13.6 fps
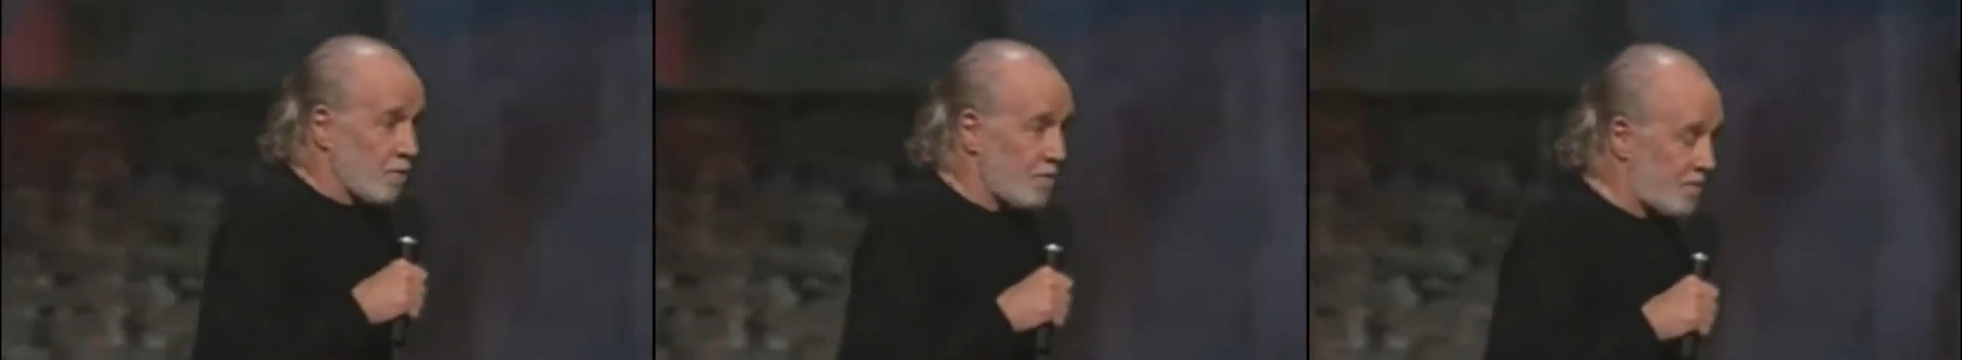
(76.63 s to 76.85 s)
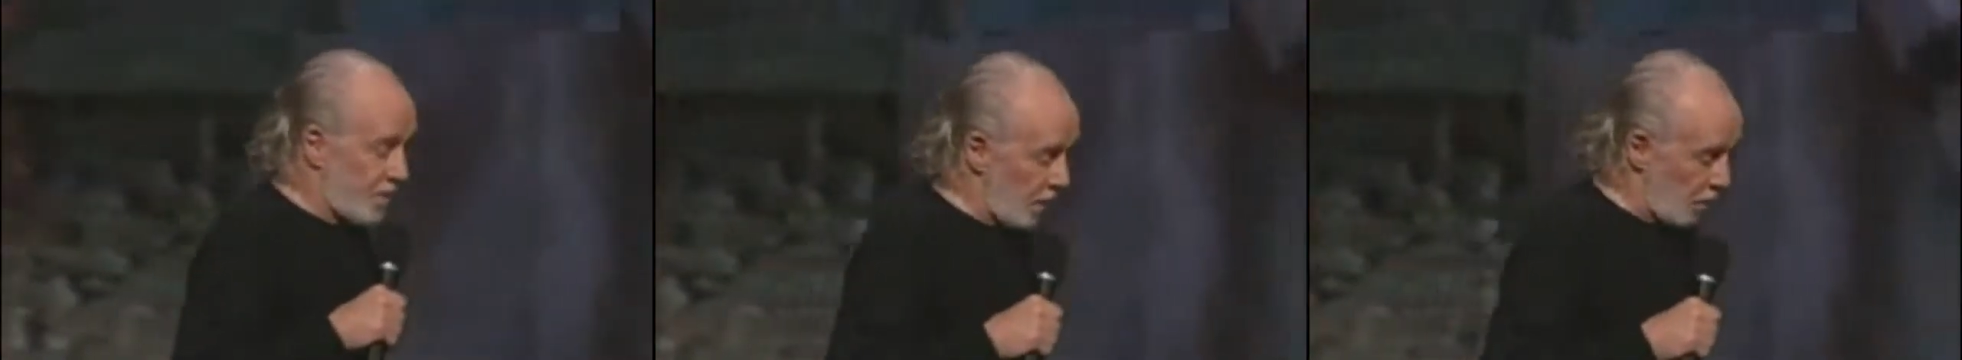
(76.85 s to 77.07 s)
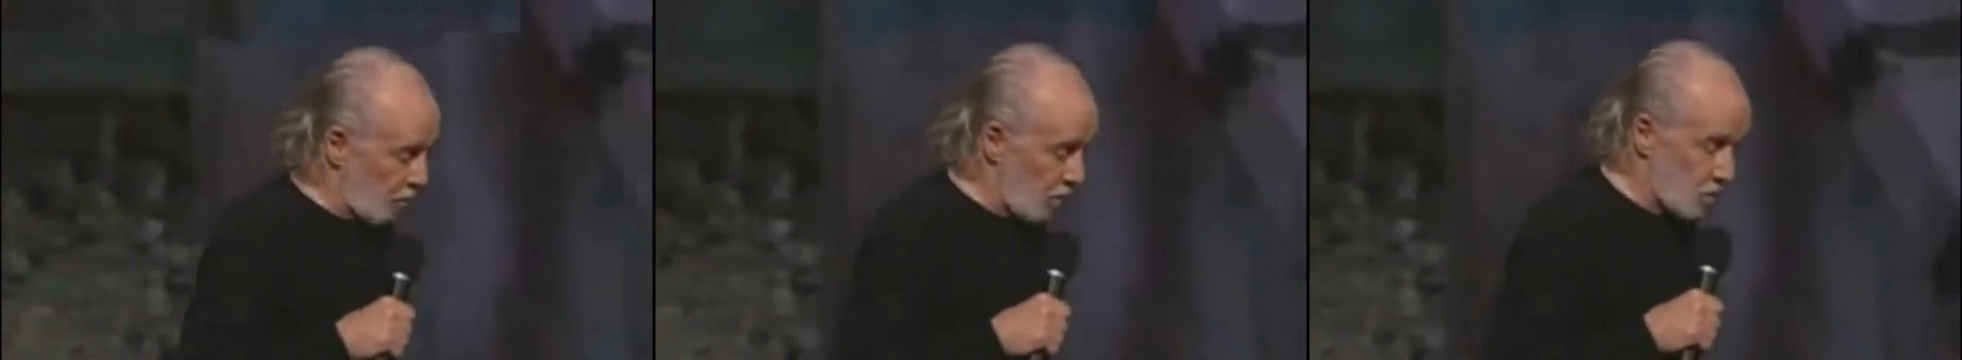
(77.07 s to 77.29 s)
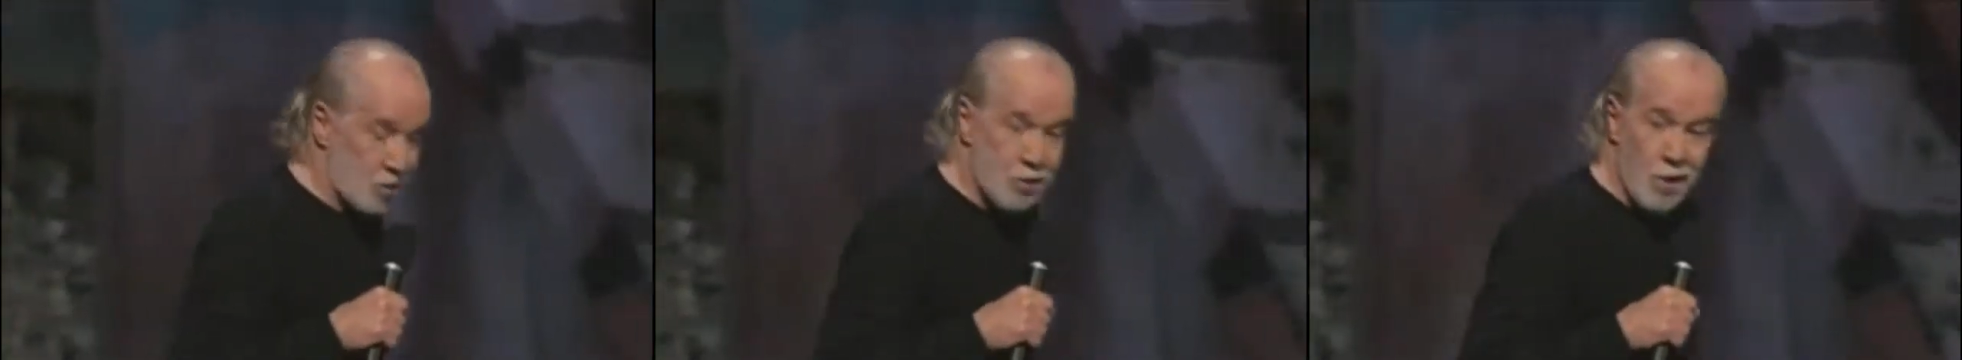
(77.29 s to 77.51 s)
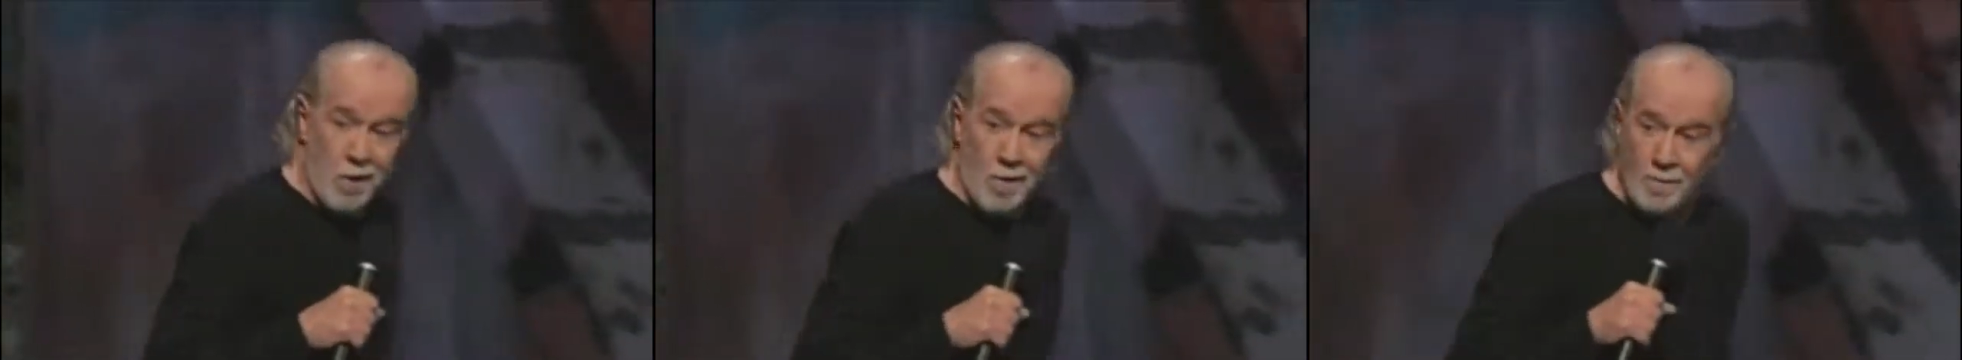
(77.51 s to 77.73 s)
Fear of
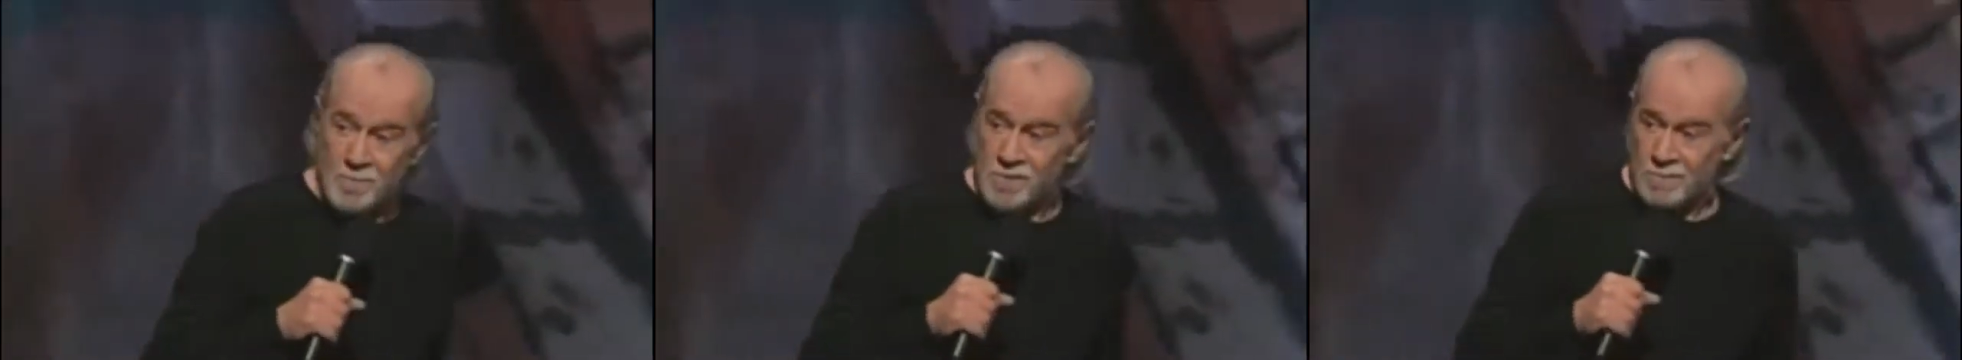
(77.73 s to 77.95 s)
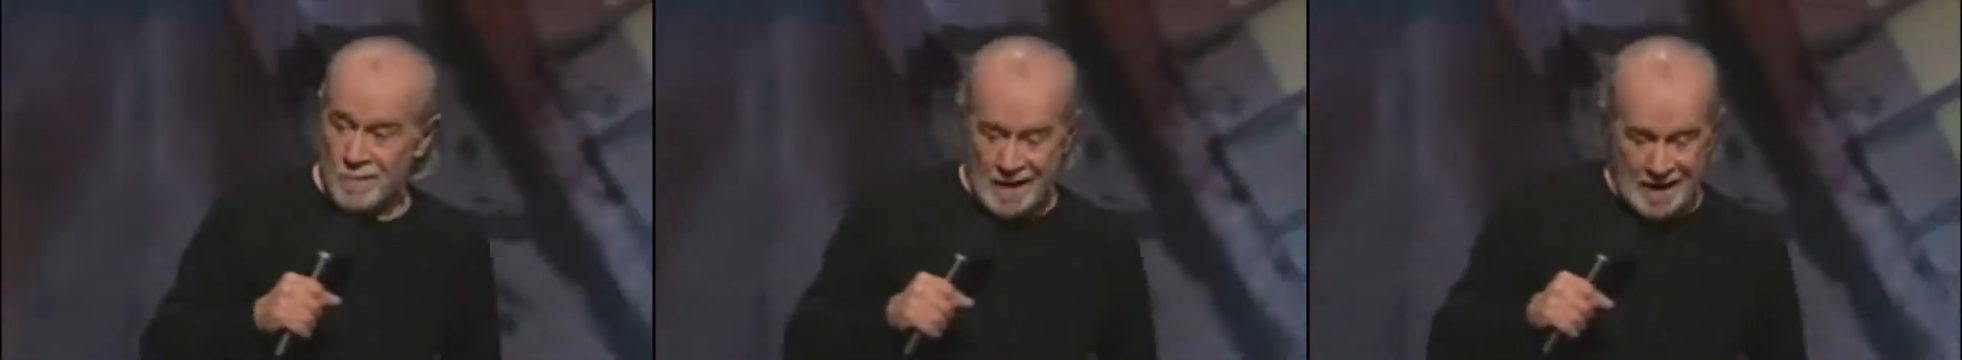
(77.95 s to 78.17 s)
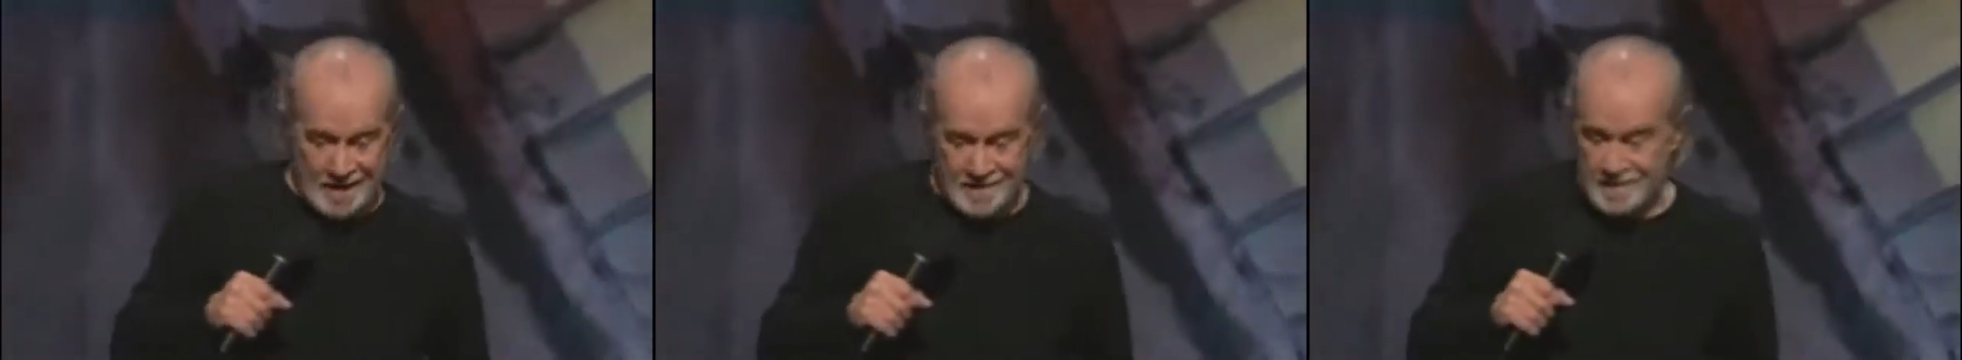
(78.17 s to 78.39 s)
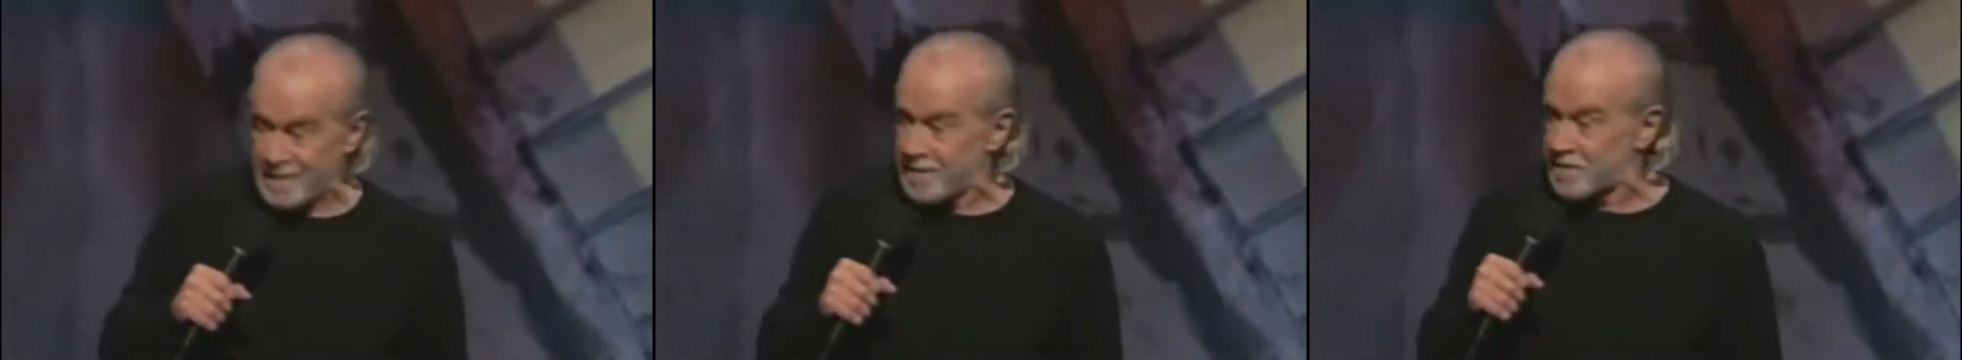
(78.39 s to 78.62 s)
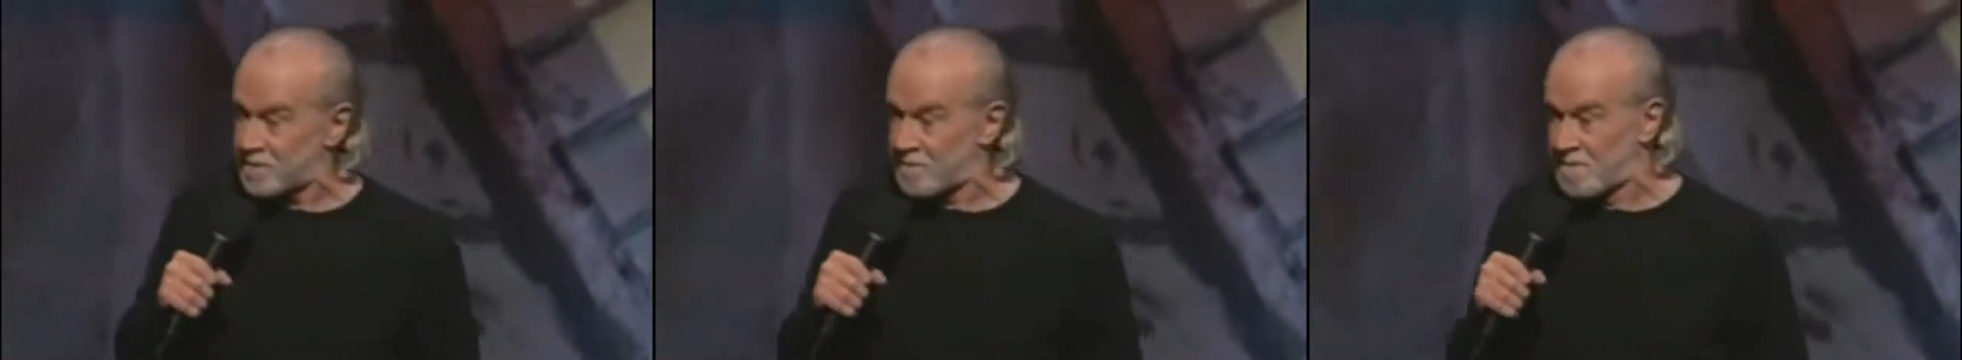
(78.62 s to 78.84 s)
germs, why these